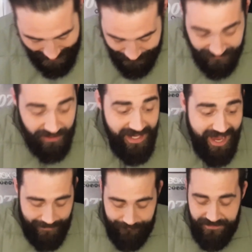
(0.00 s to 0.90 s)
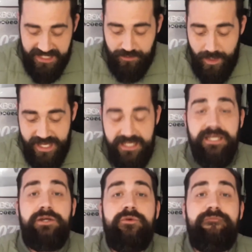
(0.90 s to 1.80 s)
So yeah, this
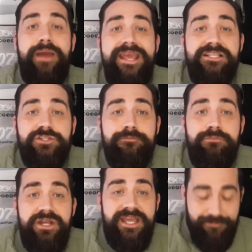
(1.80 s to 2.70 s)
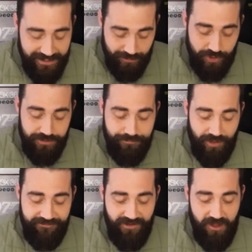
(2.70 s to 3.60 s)
week we've made some money, made some good
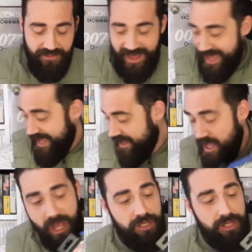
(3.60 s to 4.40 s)
profit on there.